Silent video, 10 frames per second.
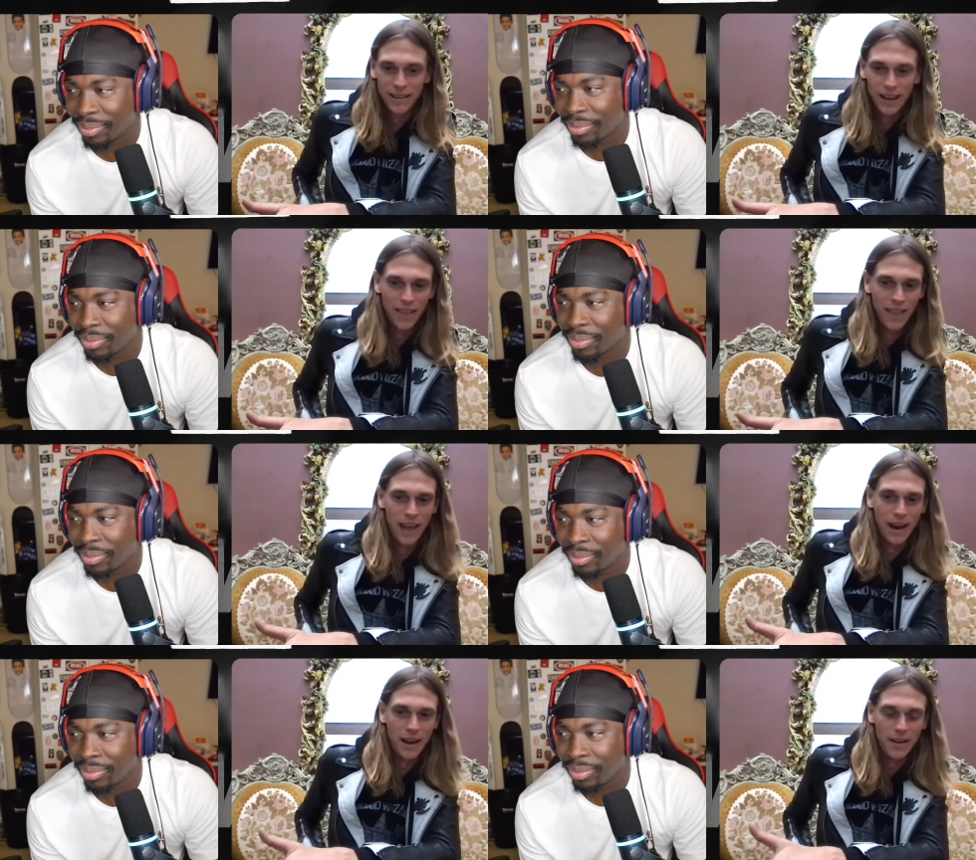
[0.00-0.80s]
Speaker 1: And
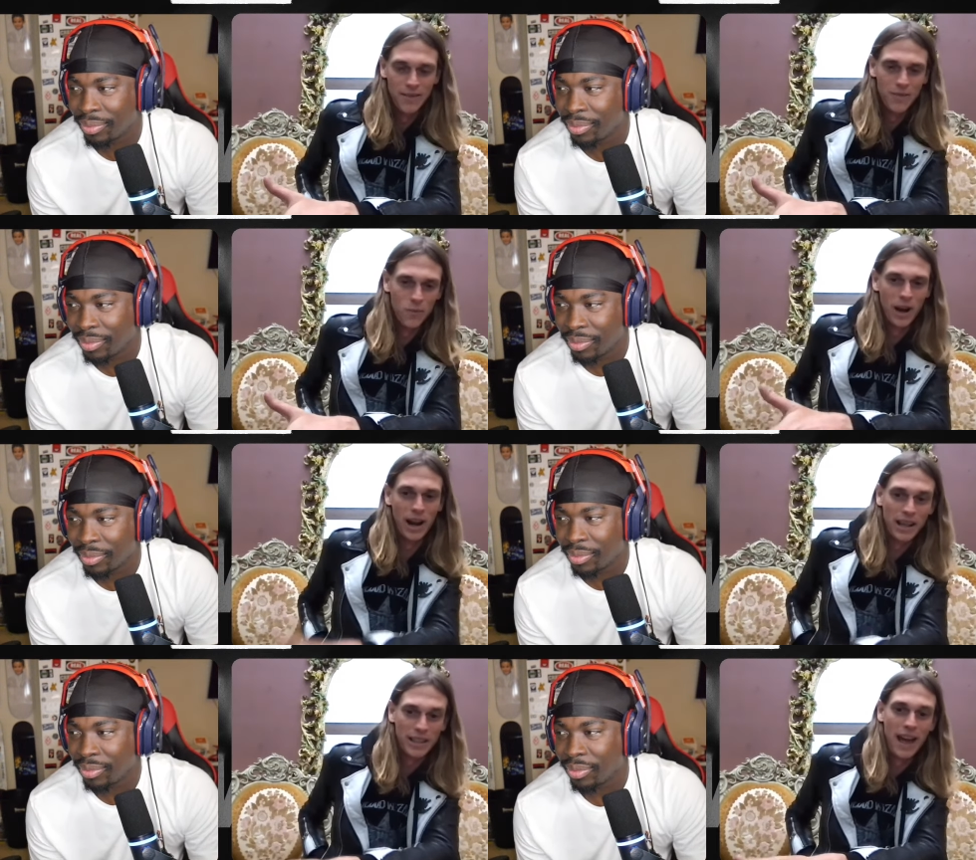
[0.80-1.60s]
then when I
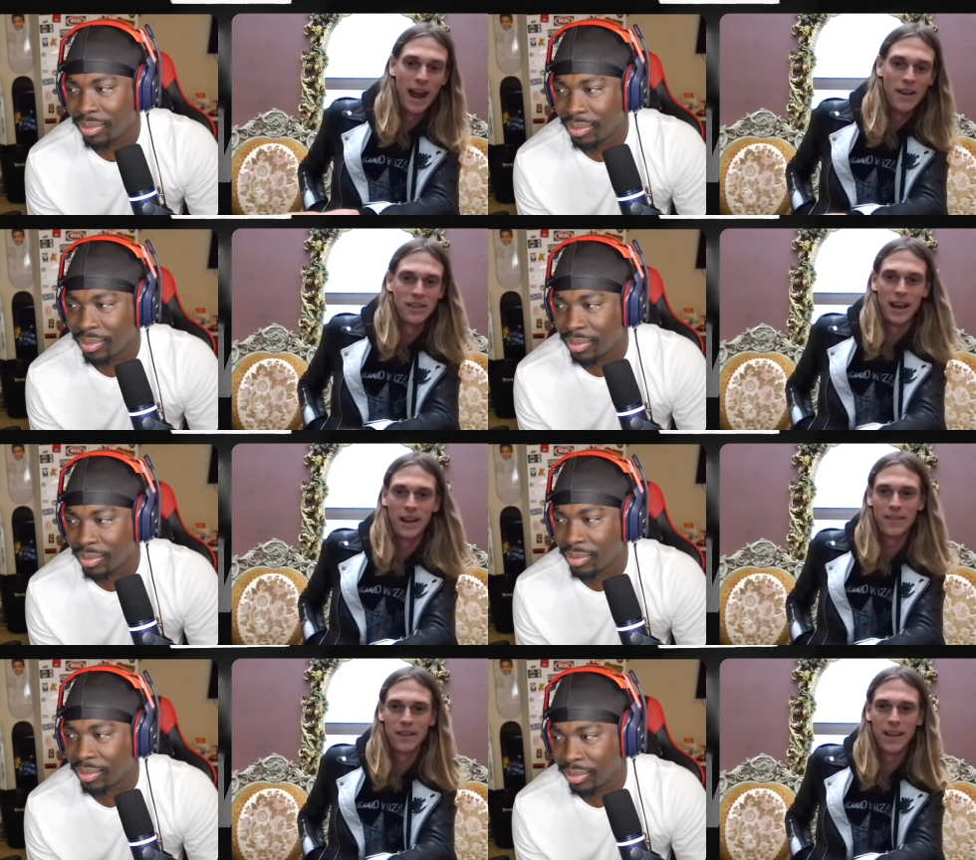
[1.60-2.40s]
did that, I was
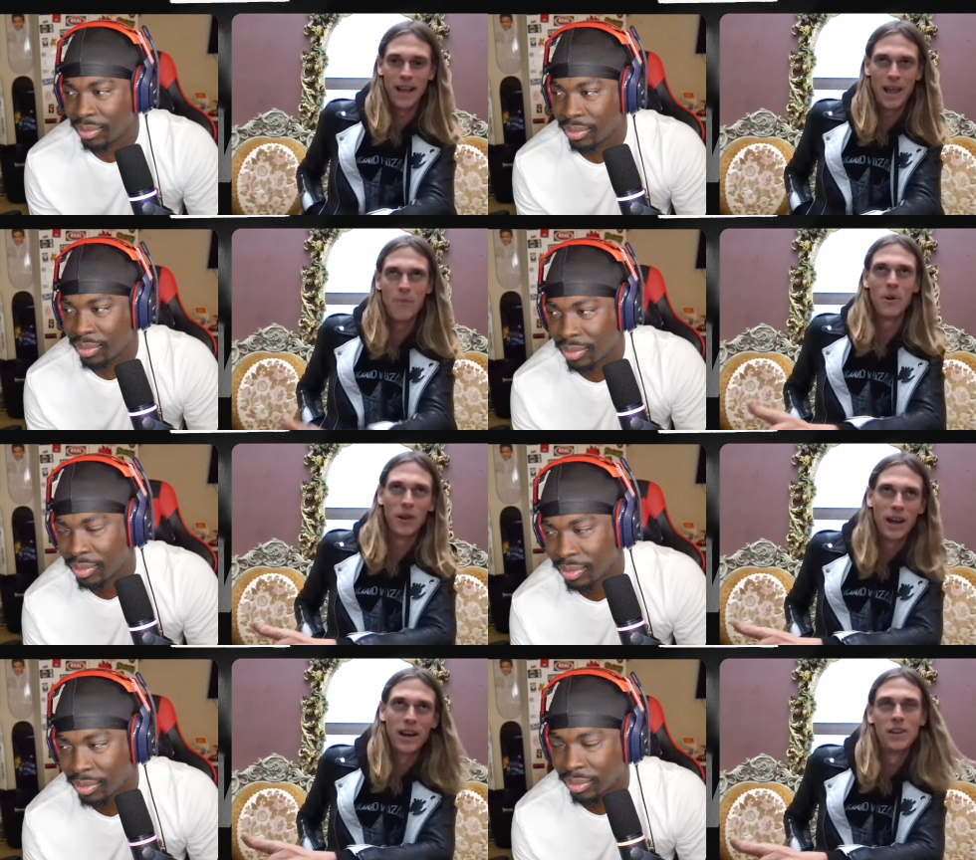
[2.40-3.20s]
like able to
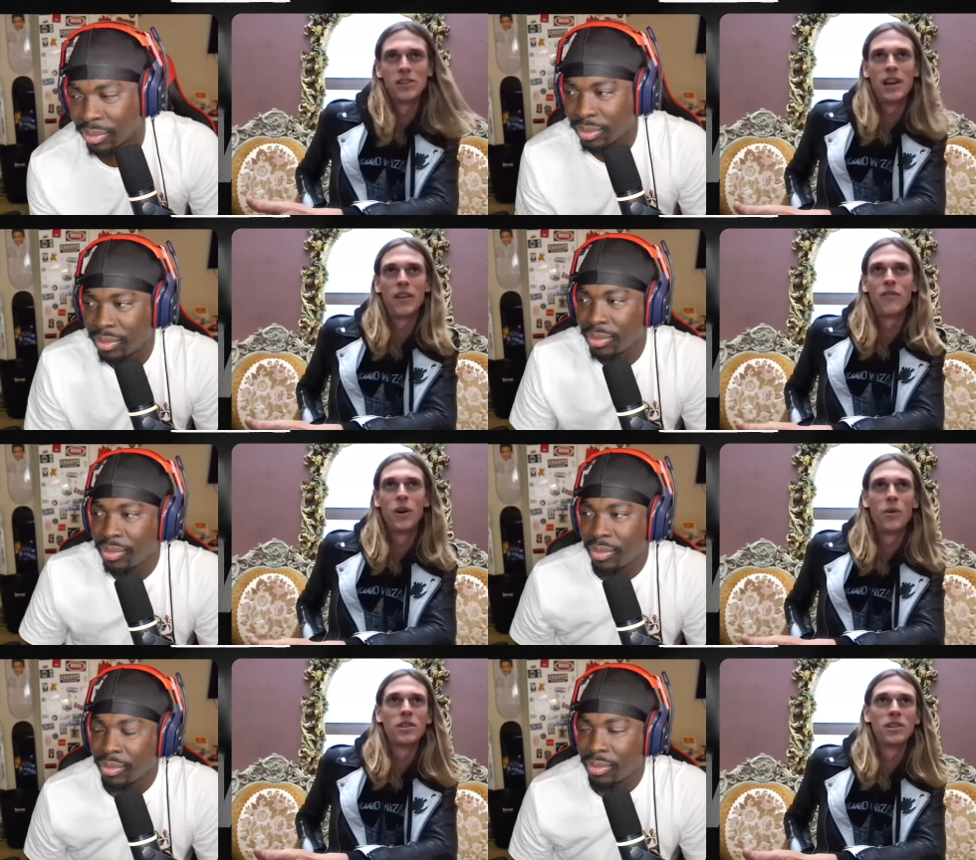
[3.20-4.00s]
kind of just like
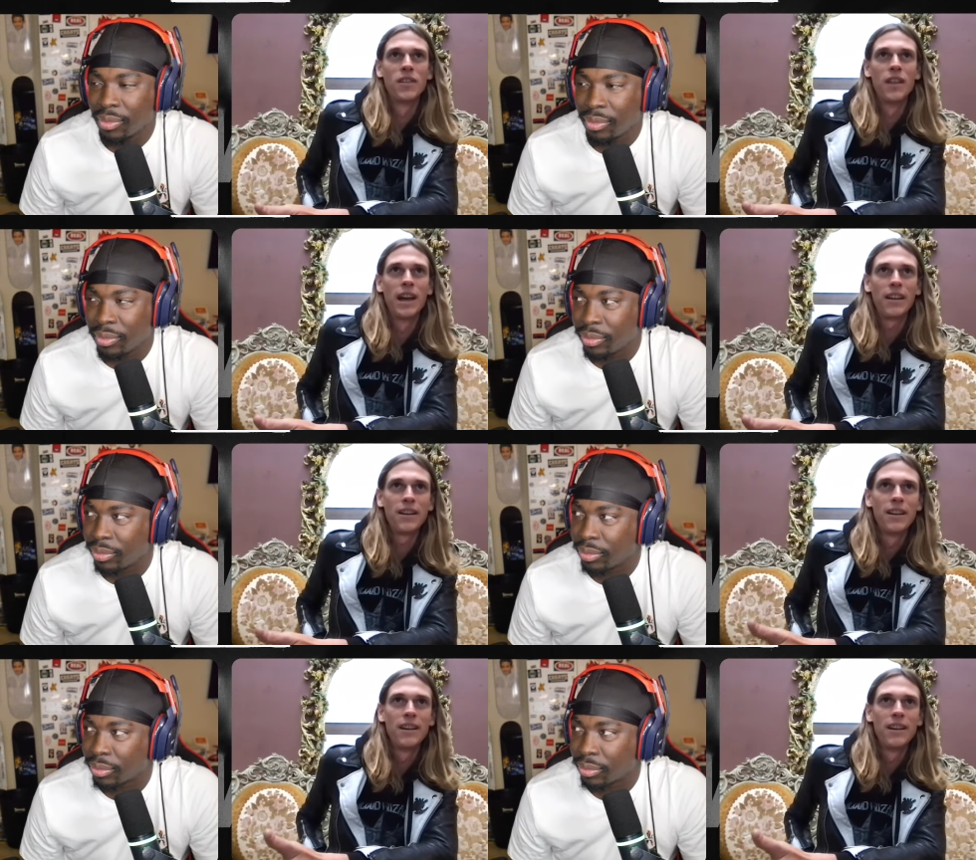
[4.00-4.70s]
focus on like